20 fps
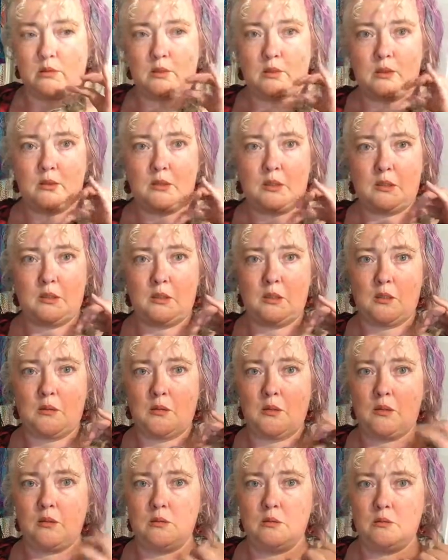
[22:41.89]
oh, that's
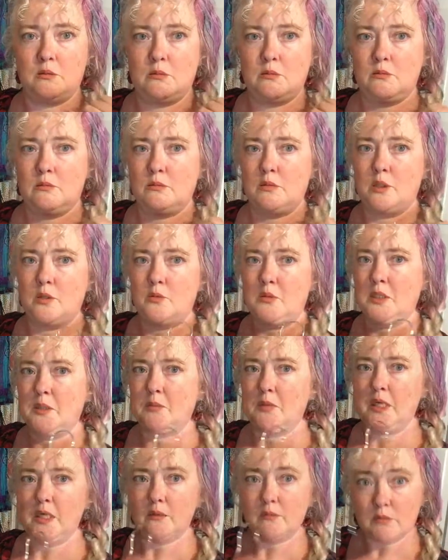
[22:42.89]
awkward. Don't
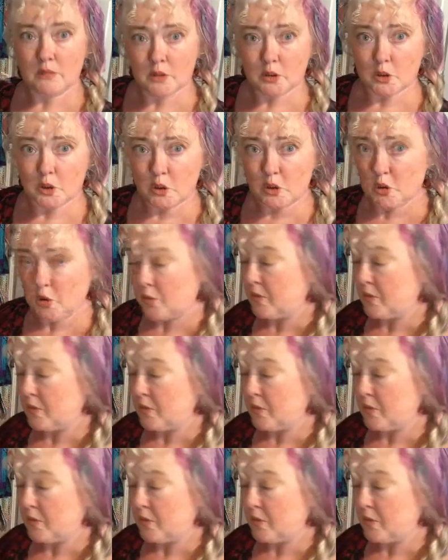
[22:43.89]
mind me. I'll just